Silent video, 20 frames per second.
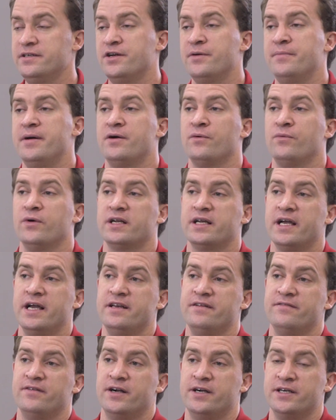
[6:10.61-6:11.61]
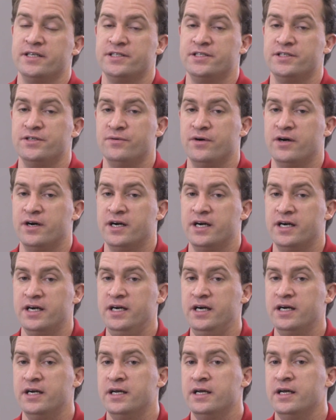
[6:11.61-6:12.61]
no matter what kind of artist you
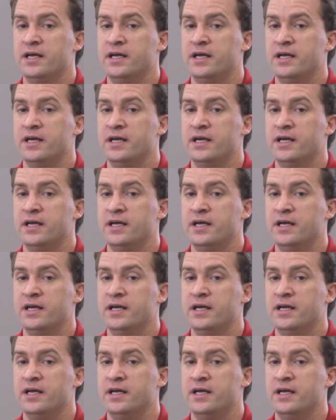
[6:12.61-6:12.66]
are.